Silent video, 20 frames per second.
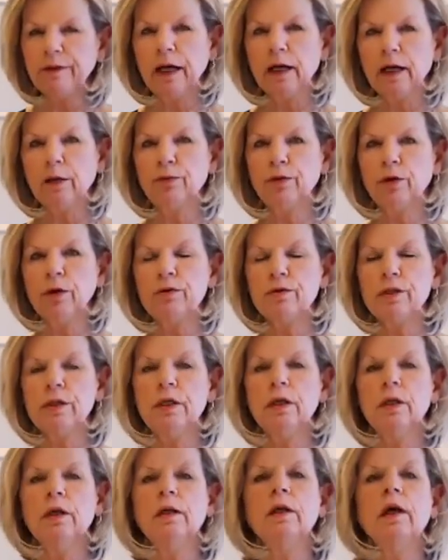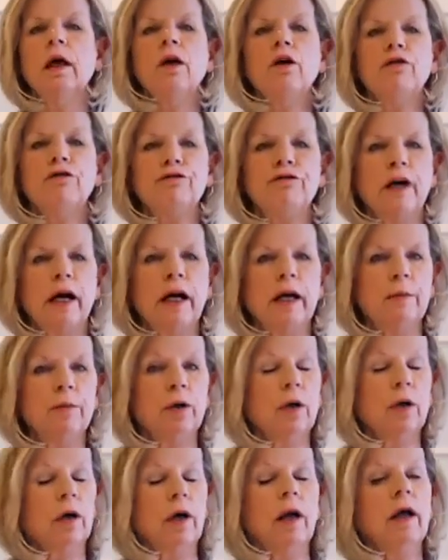protein,
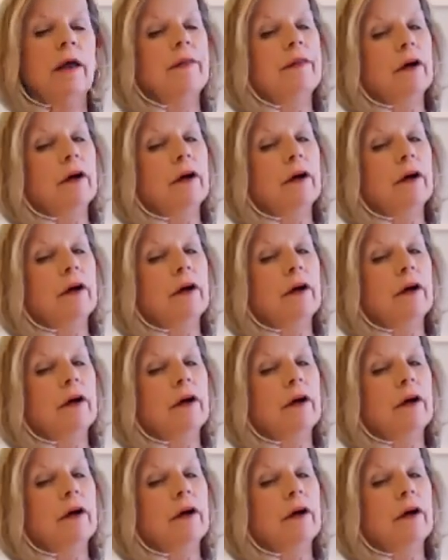fiber.